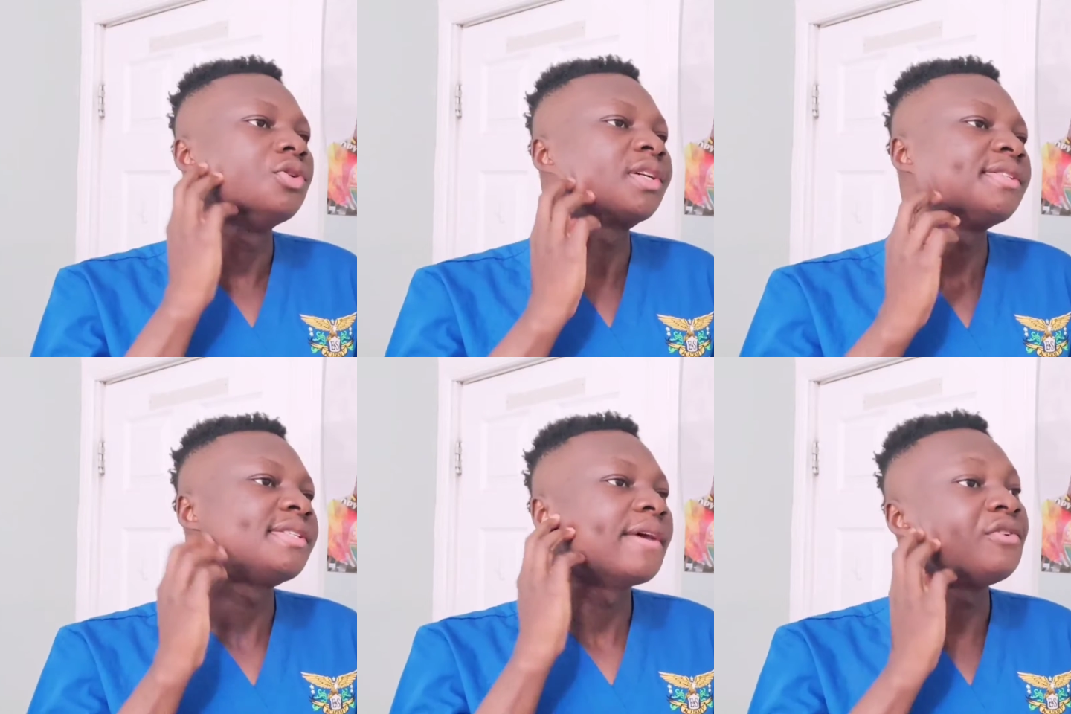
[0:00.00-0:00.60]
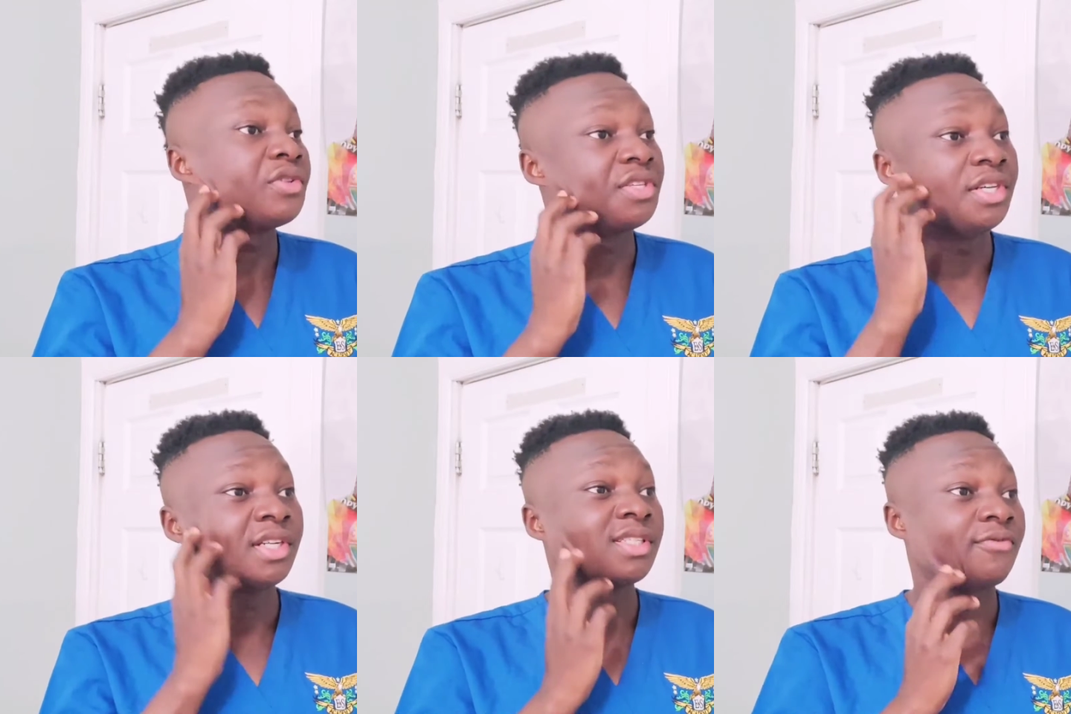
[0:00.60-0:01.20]
You can save your
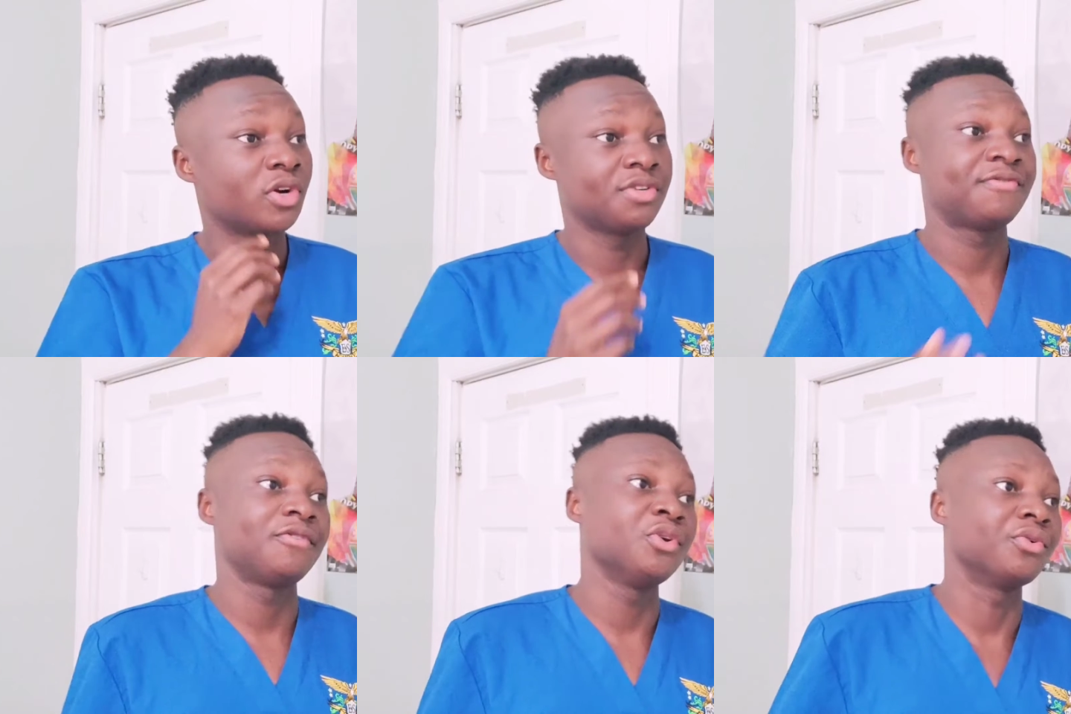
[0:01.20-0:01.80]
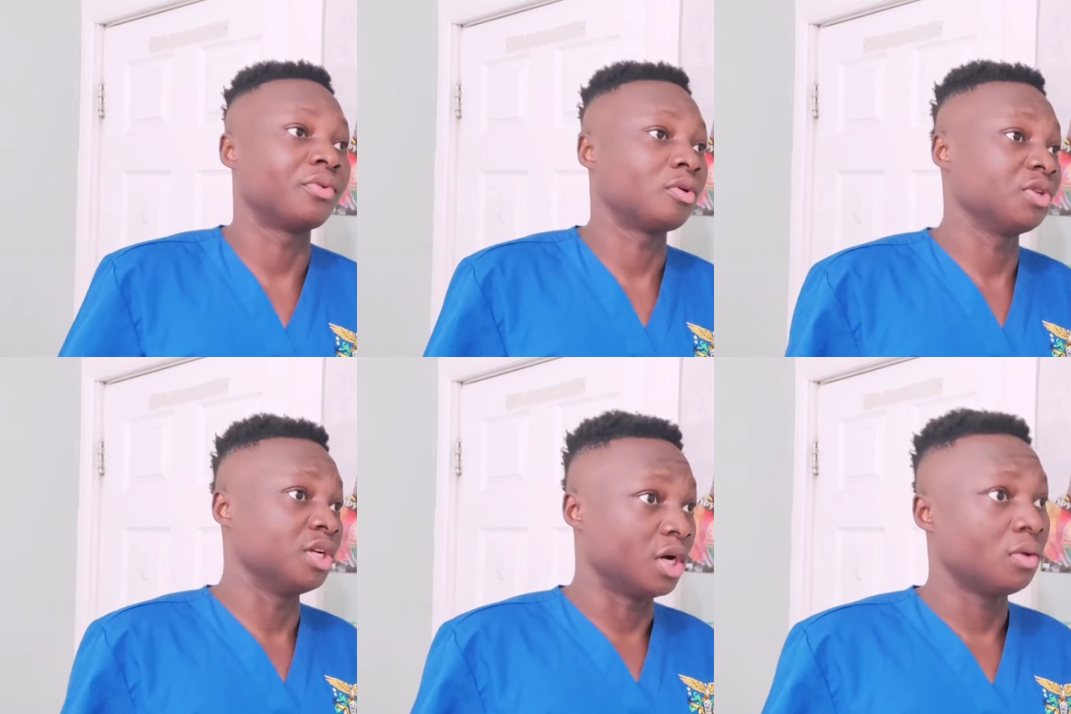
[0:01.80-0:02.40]
tears for his funeral,
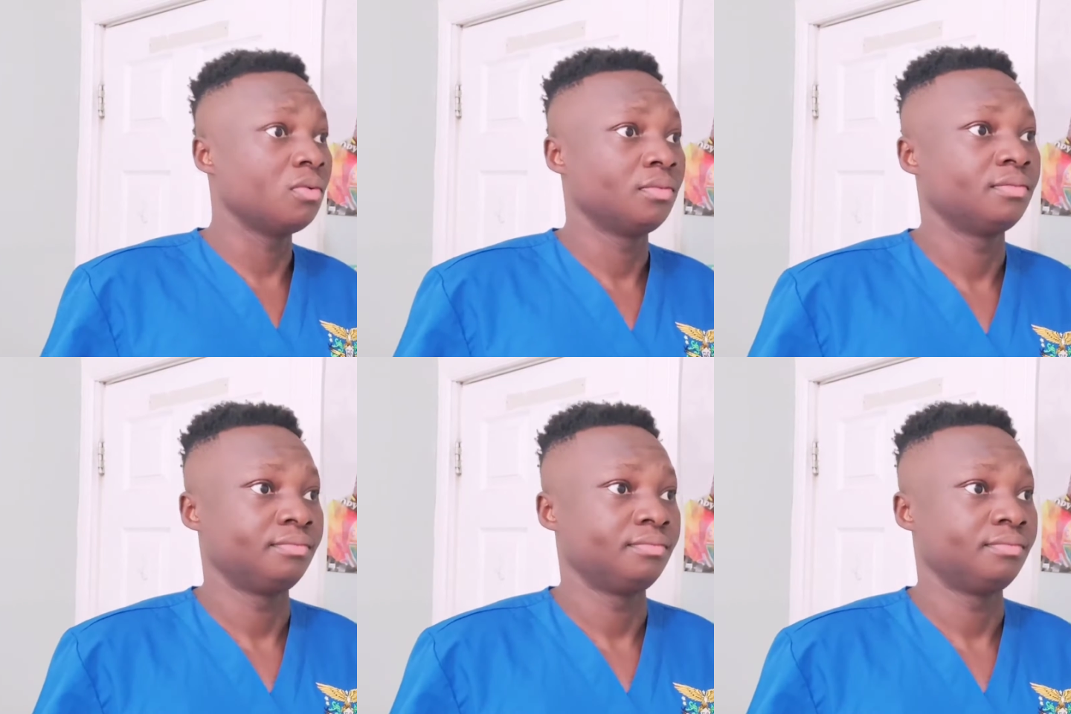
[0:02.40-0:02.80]
you know?